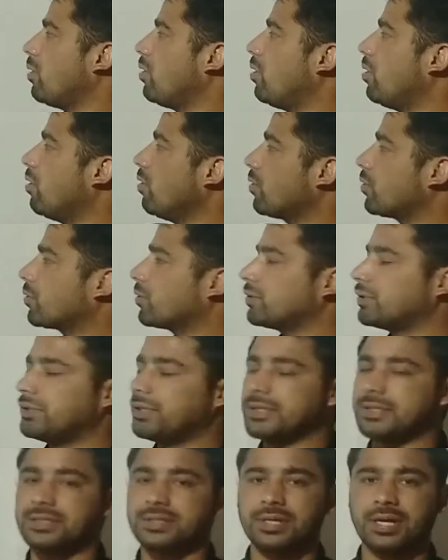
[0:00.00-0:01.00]
I look to
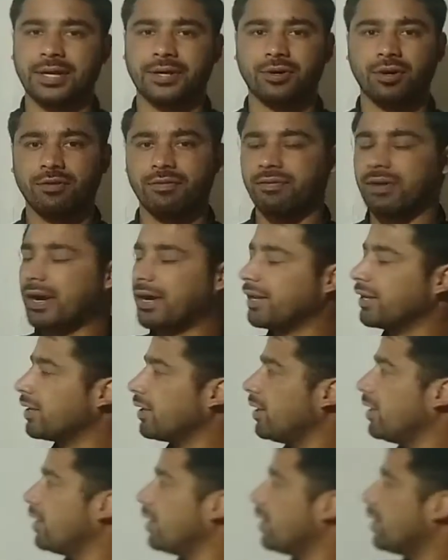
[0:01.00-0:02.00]
this kind of heading,